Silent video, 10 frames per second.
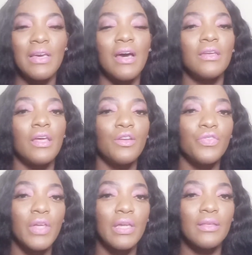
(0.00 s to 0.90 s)
Another
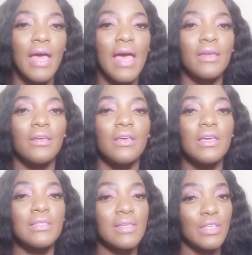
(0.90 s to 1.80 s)
thing that
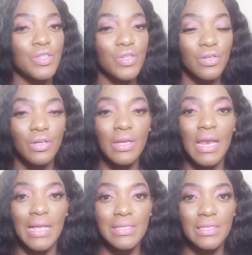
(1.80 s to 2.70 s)
is considered
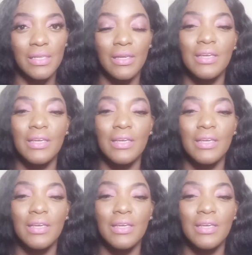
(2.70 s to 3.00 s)
classy